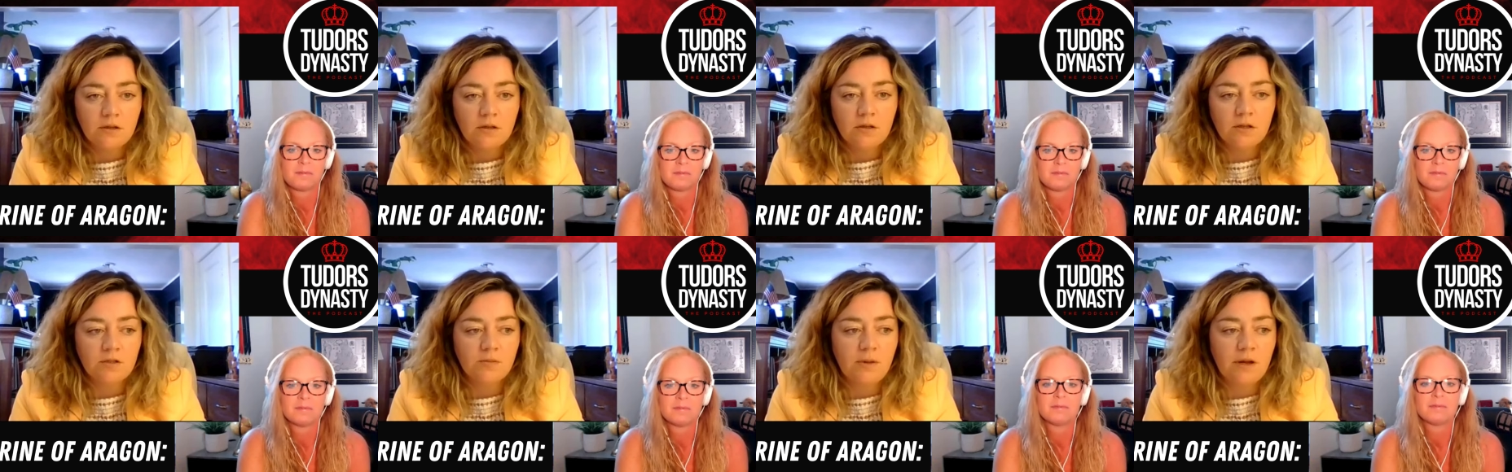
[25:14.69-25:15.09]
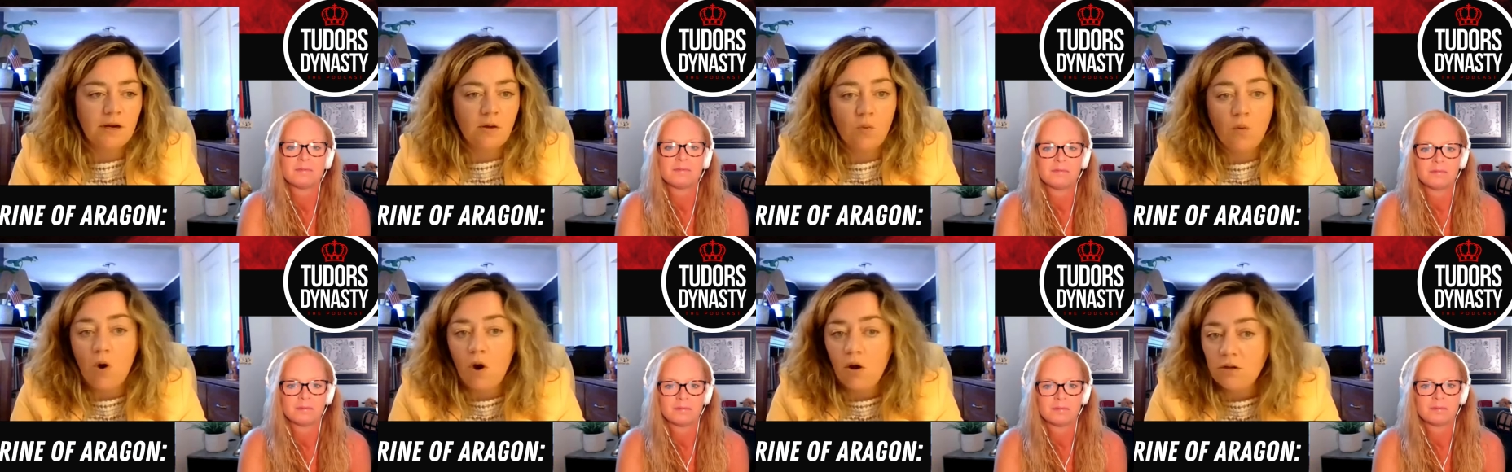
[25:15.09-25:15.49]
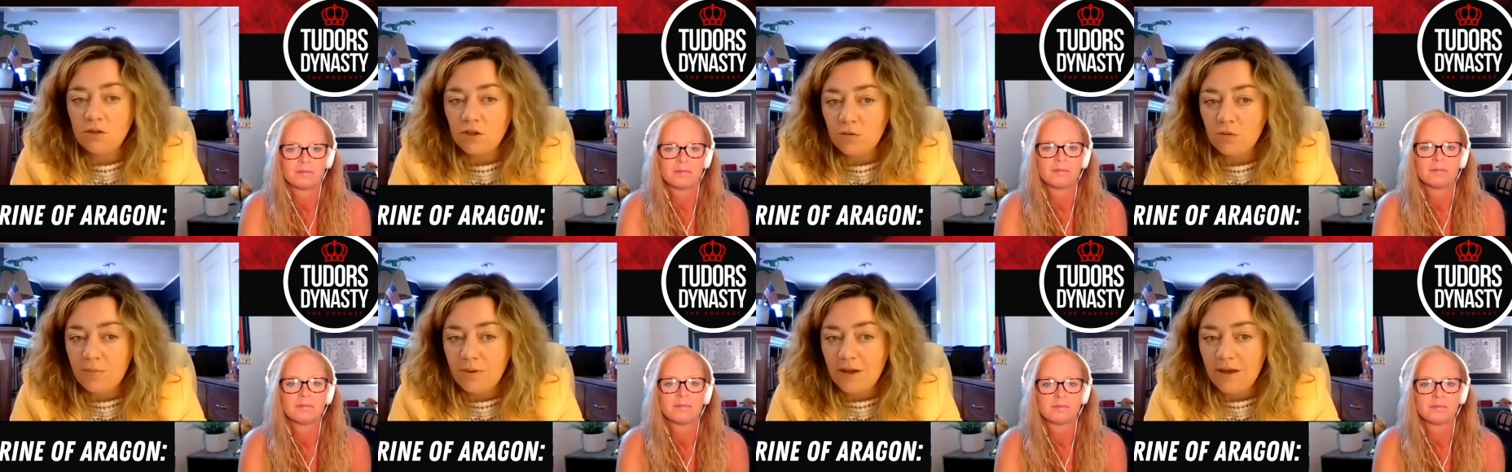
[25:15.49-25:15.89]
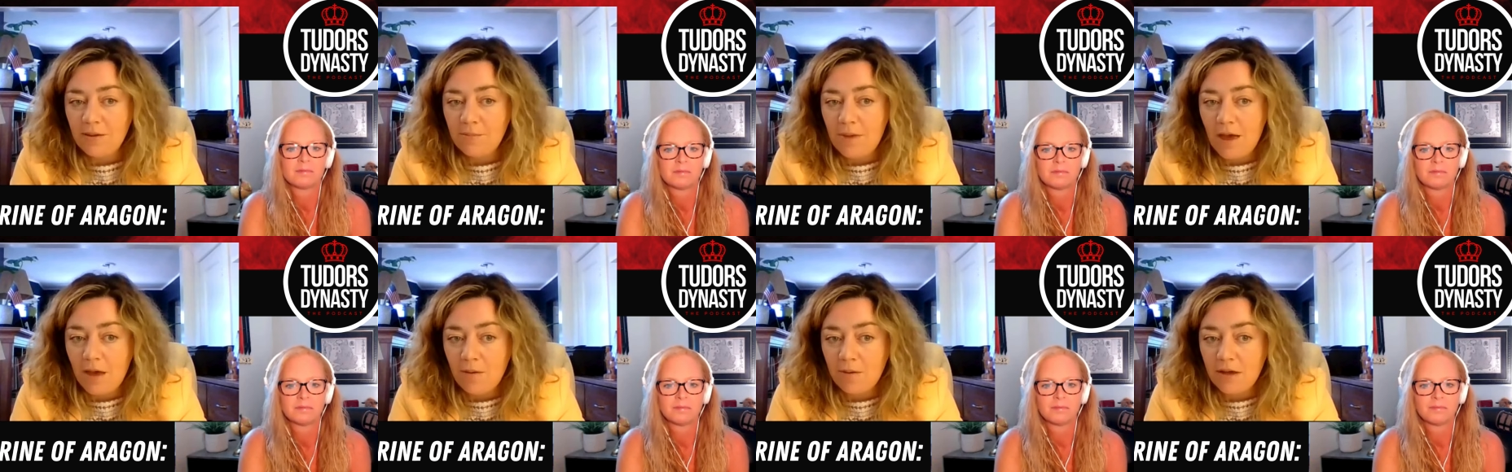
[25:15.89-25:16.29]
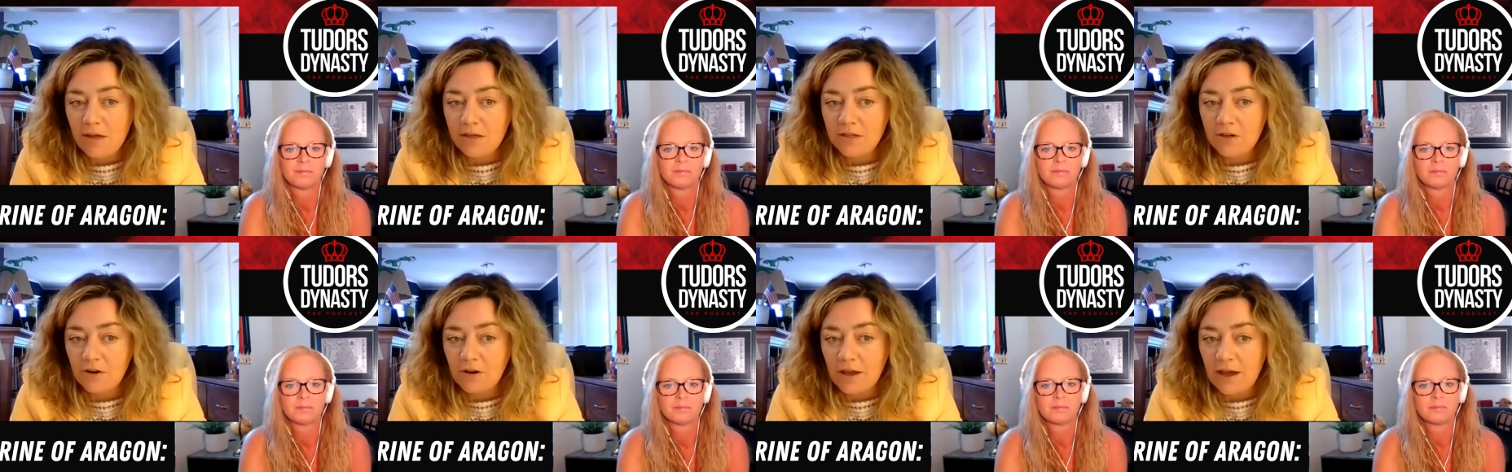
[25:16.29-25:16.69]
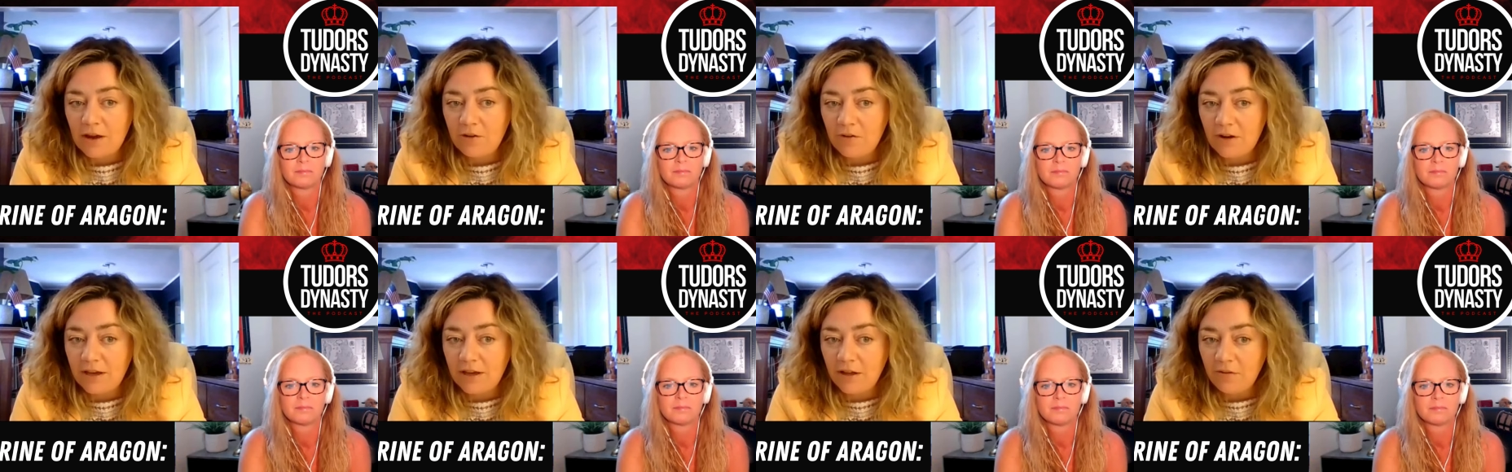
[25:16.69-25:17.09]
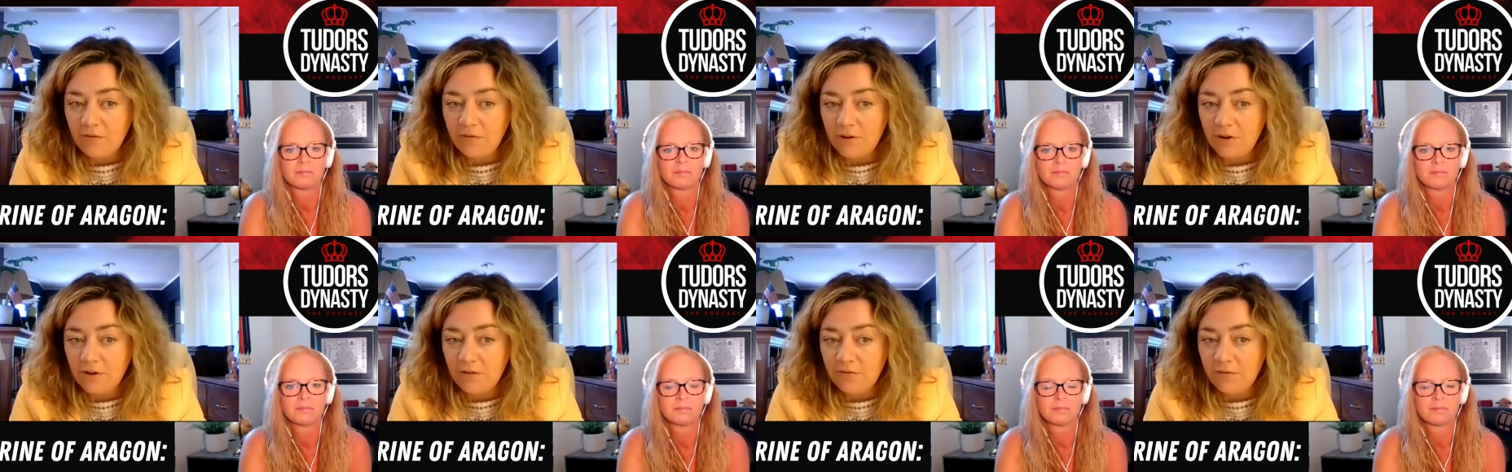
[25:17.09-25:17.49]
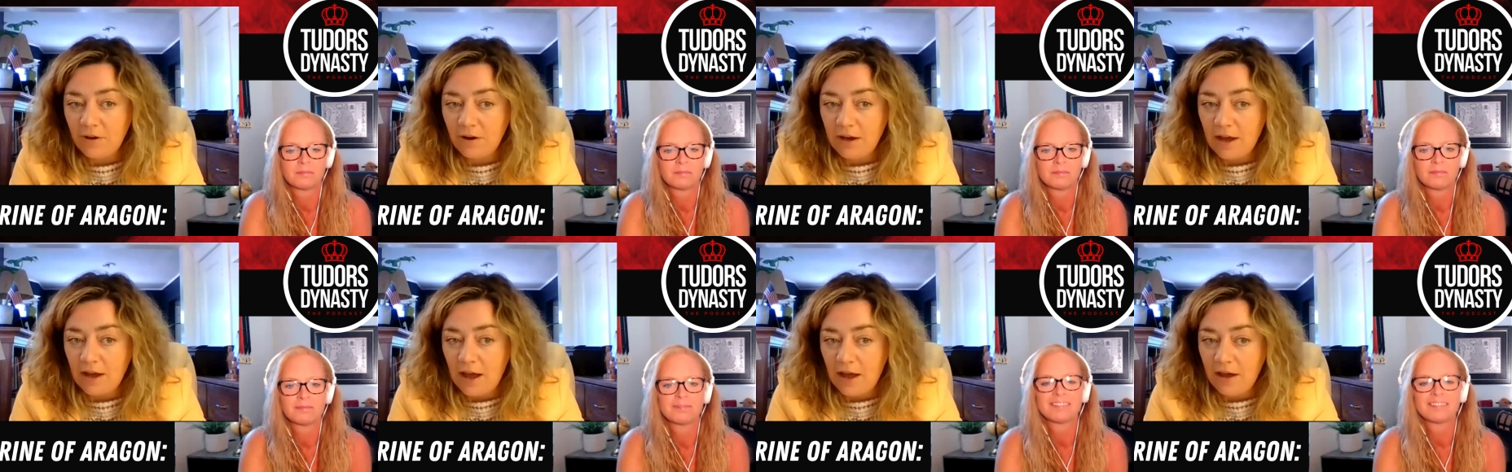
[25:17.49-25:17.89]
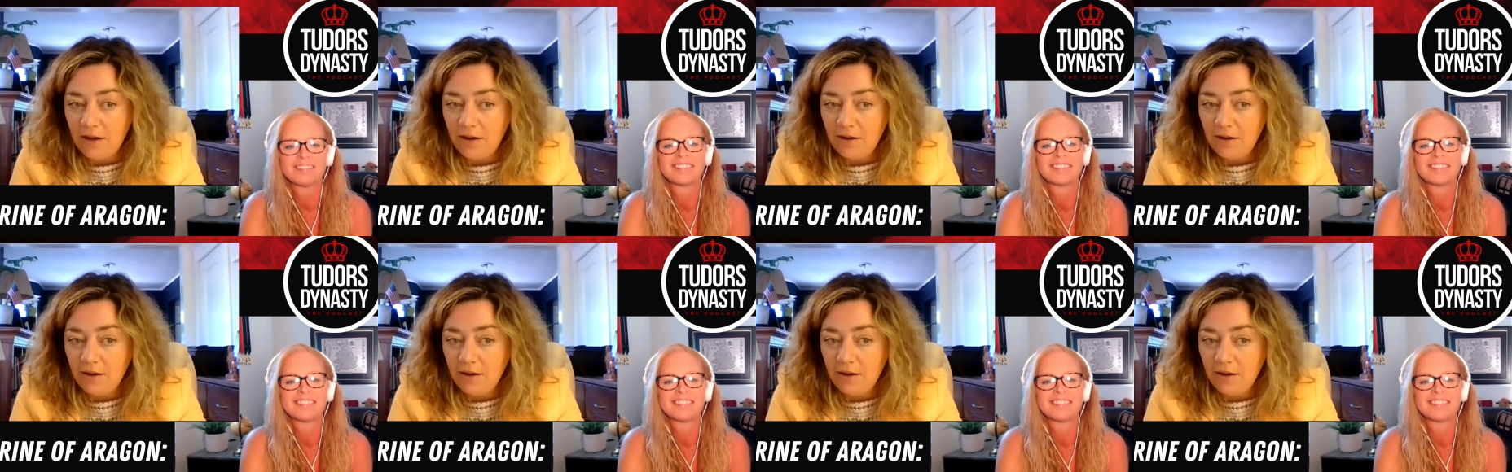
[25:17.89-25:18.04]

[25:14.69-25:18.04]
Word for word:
Speaker 1: There's many. One to be maybe Sir Henry Guilford, fun guy.